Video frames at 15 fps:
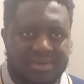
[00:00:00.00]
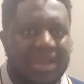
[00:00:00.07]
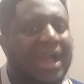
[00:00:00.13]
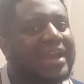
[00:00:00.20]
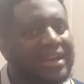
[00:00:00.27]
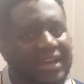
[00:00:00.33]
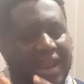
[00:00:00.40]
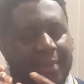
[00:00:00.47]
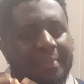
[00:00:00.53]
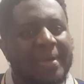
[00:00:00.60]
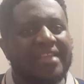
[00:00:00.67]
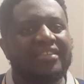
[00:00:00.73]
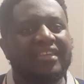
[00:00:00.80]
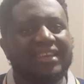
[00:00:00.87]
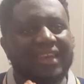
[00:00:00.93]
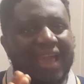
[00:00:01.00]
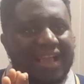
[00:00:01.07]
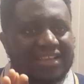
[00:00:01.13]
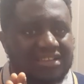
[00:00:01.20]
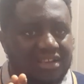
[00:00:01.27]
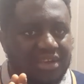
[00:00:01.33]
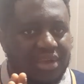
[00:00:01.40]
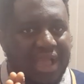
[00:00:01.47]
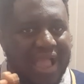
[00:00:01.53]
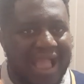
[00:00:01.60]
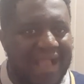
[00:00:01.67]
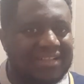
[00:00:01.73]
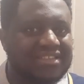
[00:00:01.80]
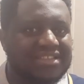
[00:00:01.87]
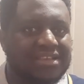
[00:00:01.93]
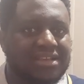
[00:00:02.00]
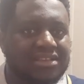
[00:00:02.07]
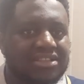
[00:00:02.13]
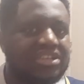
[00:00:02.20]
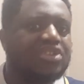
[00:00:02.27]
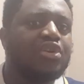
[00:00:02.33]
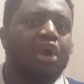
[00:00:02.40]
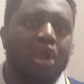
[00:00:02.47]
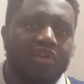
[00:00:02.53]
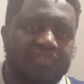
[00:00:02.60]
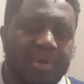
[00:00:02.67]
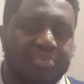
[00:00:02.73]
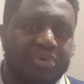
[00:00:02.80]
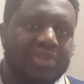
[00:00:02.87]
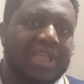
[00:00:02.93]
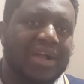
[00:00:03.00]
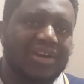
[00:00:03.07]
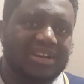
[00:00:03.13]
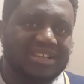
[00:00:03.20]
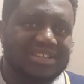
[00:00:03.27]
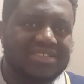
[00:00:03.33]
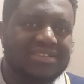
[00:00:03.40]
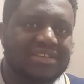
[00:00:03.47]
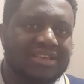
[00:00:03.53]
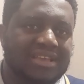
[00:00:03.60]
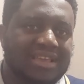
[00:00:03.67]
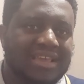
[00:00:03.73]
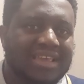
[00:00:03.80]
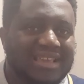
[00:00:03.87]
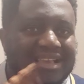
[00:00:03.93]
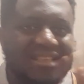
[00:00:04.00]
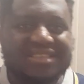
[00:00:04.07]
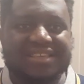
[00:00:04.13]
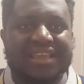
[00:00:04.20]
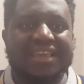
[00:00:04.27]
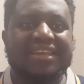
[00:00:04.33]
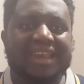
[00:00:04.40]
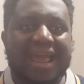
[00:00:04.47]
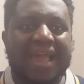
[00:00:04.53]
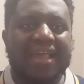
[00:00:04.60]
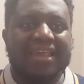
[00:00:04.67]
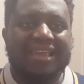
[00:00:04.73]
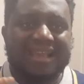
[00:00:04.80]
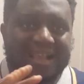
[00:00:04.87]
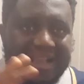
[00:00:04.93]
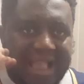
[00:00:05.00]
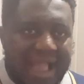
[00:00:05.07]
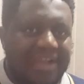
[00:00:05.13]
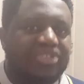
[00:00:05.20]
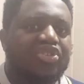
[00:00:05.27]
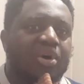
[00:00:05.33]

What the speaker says: And that person that acts the role of a protagonist is either ganged